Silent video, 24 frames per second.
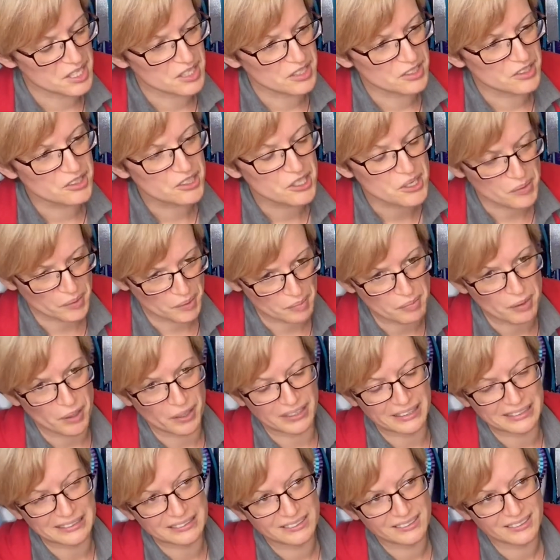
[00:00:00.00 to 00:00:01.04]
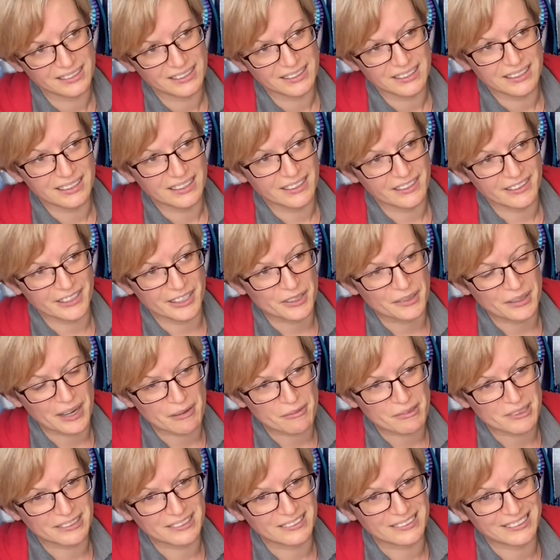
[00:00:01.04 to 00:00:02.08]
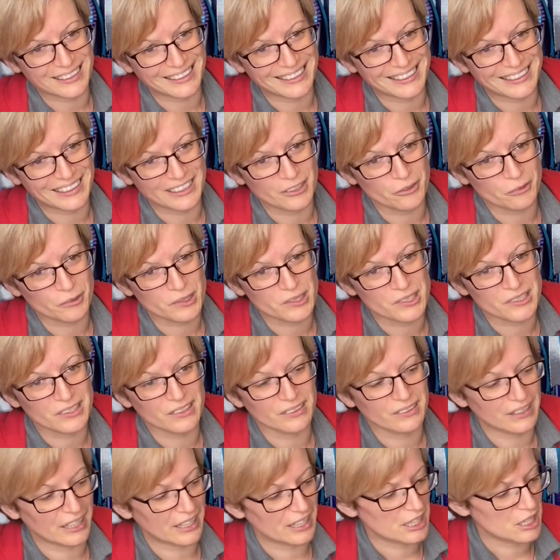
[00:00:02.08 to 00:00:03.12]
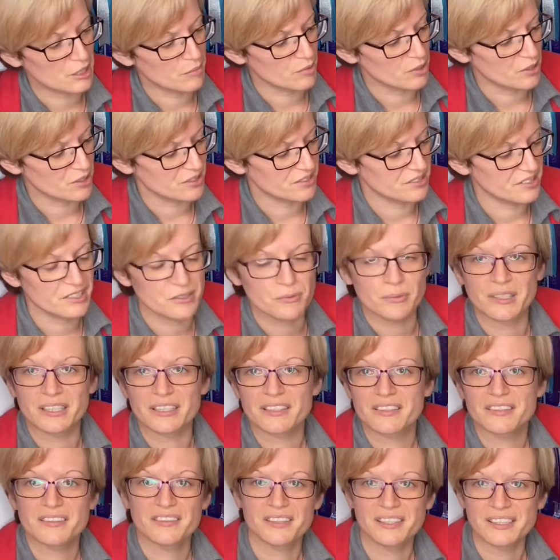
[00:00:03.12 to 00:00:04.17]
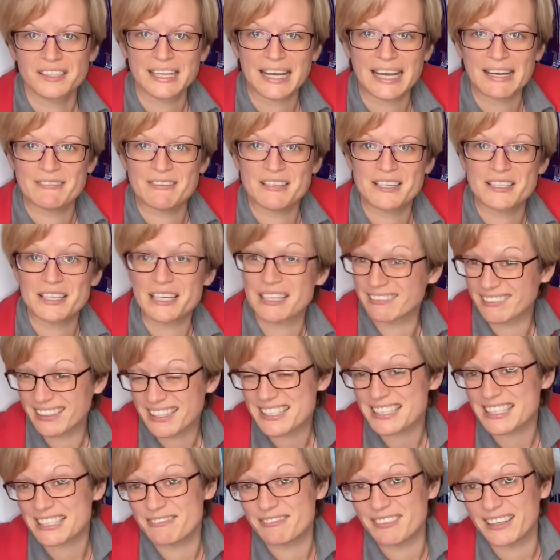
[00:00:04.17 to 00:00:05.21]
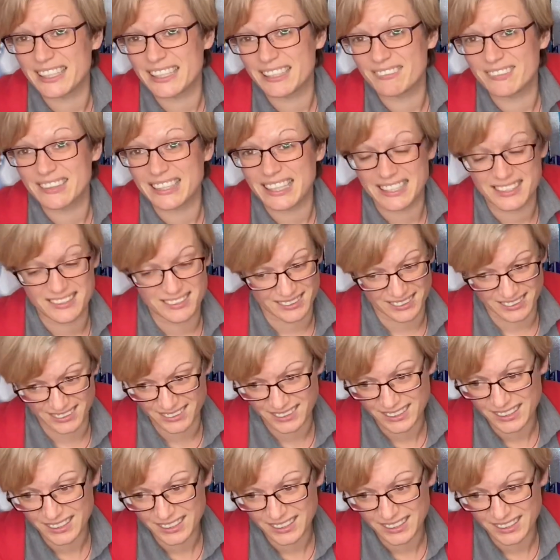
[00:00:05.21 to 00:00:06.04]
to a point. Though I will say, you will still get communities within a certain area that are actually fairly related.